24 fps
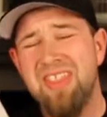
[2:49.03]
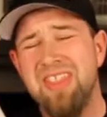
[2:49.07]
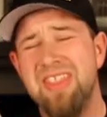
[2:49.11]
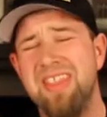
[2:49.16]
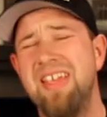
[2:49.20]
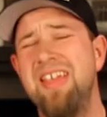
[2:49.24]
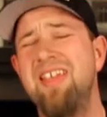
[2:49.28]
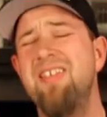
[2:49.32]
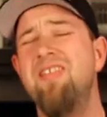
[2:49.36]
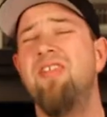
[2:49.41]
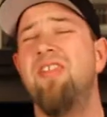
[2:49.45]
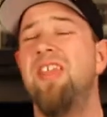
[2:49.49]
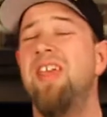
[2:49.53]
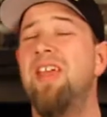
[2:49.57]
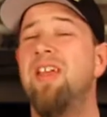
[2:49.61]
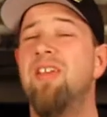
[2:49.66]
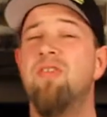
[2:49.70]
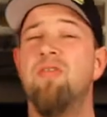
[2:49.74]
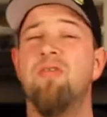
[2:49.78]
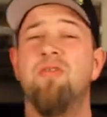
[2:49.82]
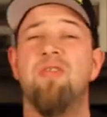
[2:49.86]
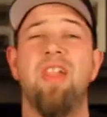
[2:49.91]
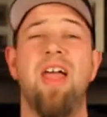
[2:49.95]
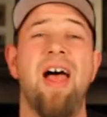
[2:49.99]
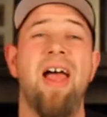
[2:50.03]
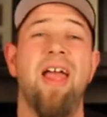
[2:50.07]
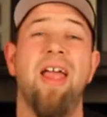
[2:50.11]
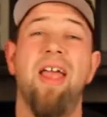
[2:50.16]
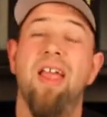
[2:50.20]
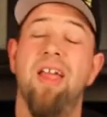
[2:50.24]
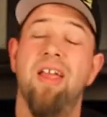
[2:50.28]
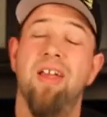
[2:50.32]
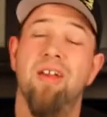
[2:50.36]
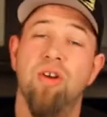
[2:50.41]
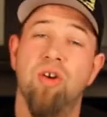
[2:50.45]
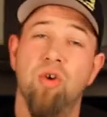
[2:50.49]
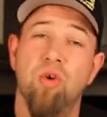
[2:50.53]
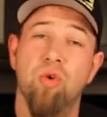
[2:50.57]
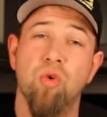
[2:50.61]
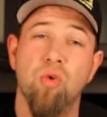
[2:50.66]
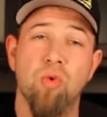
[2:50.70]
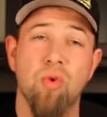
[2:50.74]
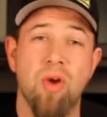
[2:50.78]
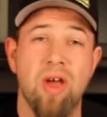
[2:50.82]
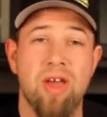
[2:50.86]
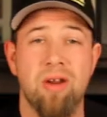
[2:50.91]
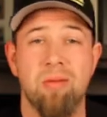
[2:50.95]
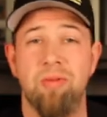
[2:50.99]
These things fly
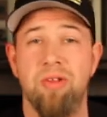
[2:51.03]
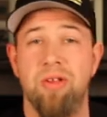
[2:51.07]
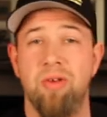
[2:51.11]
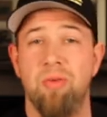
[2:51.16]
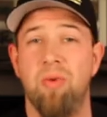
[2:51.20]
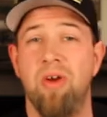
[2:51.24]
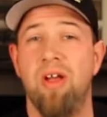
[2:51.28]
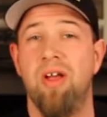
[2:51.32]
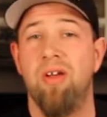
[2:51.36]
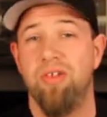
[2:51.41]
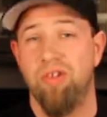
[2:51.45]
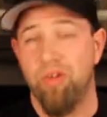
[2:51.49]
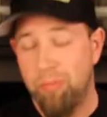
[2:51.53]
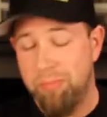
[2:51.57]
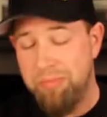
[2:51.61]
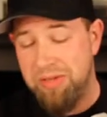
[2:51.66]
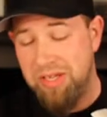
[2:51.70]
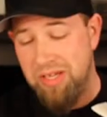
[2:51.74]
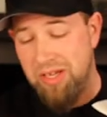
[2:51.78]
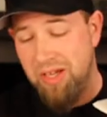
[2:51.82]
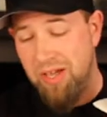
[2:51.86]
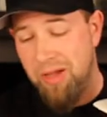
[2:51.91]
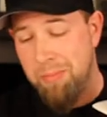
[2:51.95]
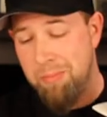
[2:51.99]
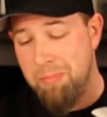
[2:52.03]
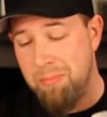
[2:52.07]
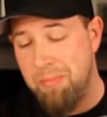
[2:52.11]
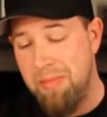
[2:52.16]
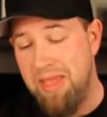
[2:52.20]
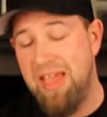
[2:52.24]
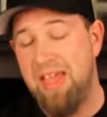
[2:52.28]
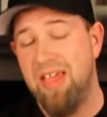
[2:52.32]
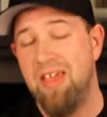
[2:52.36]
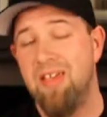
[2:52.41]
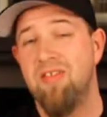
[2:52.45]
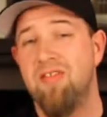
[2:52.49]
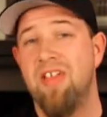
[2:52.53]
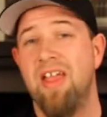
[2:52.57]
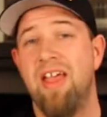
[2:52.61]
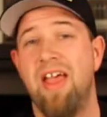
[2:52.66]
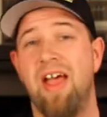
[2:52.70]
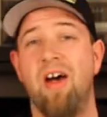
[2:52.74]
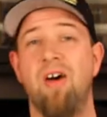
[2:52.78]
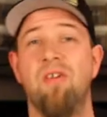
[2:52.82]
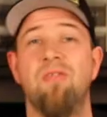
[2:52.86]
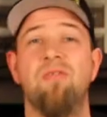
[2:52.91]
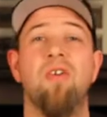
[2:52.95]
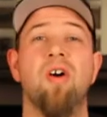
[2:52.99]
incredibly well. You'll be amazed at
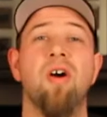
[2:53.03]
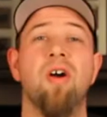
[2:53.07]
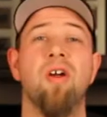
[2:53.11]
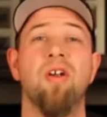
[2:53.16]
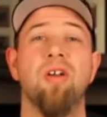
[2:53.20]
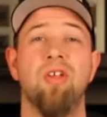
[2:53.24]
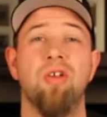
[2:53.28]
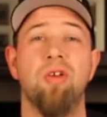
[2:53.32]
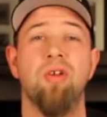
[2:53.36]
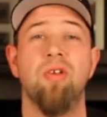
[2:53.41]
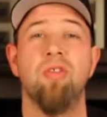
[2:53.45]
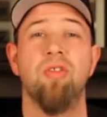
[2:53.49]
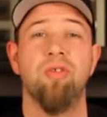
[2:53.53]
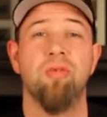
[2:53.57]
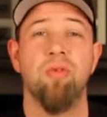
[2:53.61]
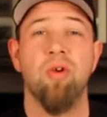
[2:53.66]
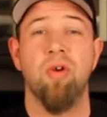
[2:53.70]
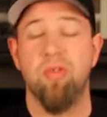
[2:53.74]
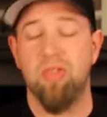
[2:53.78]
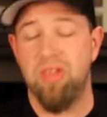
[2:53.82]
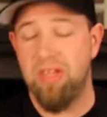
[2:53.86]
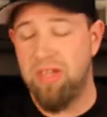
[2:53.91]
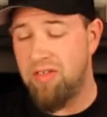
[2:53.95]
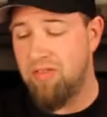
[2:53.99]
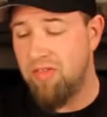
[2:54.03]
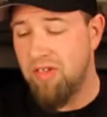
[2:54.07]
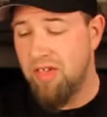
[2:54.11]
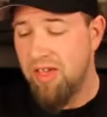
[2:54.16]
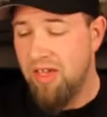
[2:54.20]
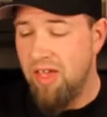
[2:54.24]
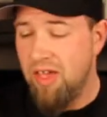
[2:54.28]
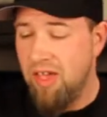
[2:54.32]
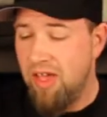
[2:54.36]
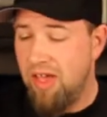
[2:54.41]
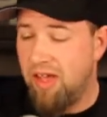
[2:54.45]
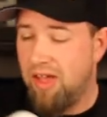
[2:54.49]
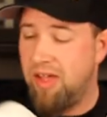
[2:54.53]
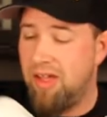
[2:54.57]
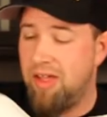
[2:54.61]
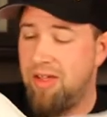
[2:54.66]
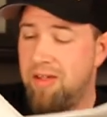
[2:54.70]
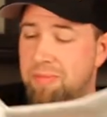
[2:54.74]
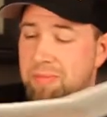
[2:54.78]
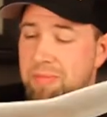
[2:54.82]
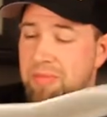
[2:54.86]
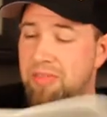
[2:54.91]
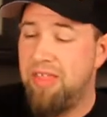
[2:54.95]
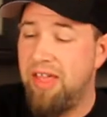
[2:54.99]
how far you can throw these.
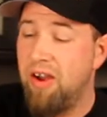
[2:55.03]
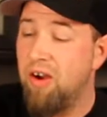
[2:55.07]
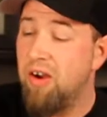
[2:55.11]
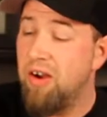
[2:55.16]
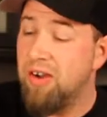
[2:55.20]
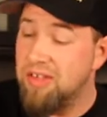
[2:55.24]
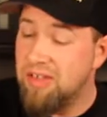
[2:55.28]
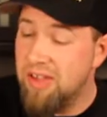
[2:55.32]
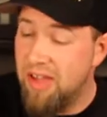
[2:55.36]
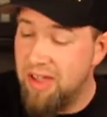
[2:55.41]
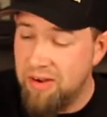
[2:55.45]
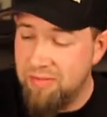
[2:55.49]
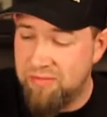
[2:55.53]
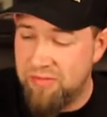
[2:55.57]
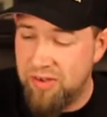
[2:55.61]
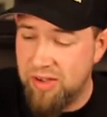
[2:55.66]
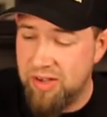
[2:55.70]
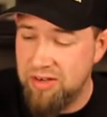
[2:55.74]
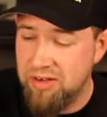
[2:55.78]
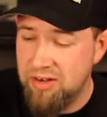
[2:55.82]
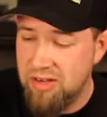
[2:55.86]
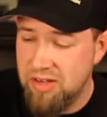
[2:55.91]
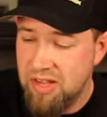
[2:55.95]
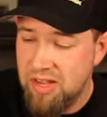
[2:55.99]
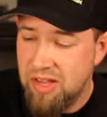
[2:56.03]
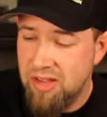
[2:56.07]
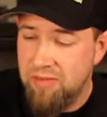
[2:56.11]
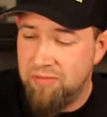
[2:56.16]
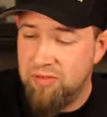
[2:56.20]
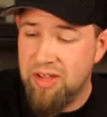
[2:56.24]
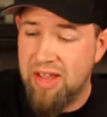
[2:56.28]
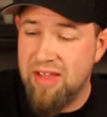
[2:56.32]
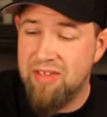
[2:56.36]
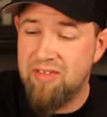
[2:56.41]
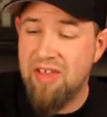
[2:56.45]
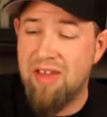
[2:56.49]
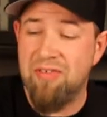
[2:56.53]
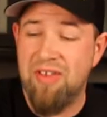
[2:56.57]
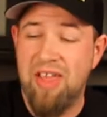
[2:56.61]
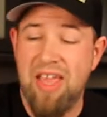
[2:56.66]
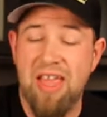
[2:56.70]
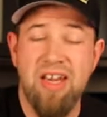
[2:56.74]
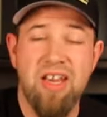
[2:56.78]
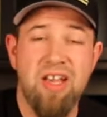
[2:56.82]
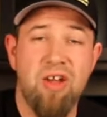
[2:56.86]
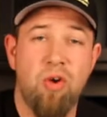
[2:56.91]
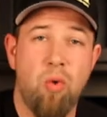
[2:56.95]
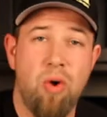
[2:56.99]
They are a ton of fun. If you guys have
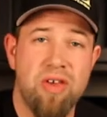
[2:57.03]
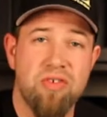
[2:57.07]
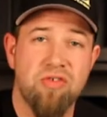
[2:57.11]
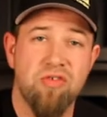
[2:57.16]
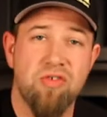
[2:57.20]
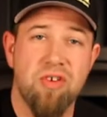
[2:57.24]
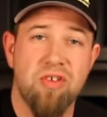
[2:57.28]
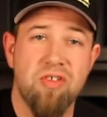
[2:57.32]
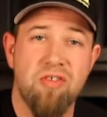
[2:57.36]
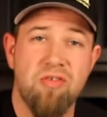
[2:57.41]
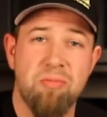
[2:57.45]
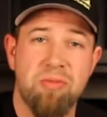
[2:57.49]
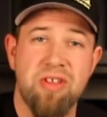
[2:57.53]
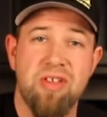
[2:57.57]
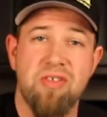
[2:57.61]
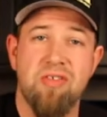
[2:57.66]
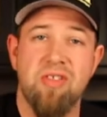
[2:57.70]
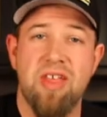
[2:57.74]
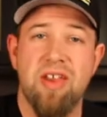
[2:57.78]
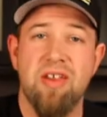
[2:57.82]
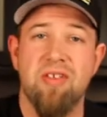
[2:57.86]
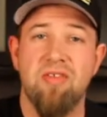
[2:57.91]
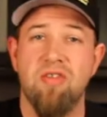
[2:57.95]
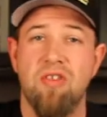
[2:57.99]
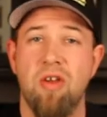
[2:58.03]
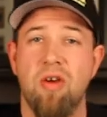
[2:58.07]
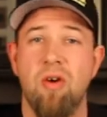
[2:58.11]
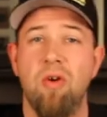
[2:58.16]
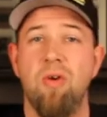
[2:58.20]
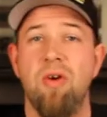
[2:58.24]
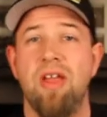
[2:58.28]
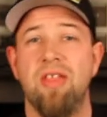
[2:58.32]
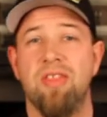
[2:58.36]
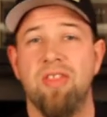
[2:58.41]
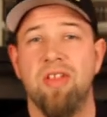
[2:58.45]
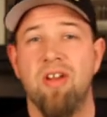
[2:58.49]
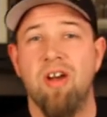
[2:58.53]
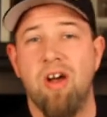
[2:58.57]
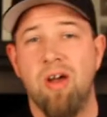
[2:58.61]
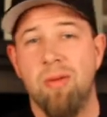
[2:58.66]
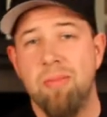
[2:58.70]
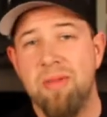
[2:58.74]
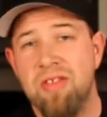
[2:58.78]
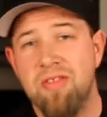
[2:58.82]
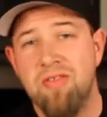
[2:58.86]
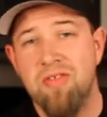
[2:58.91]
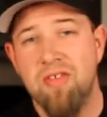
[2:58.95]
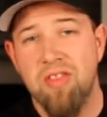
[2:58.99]
any questions, please let us know at the
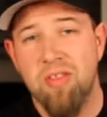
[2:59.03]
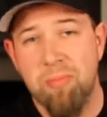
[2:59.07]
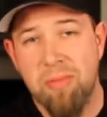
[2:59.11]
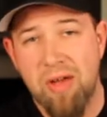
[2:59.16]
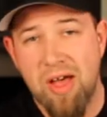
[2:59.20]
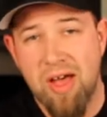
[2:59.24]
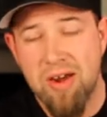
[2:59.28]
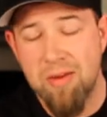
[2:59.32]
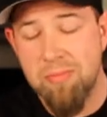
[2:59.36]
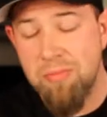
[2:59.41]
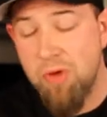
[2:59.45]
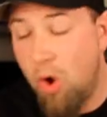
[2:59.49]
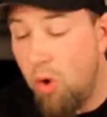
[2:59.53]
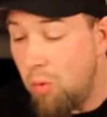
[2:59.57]
comments at the bottom.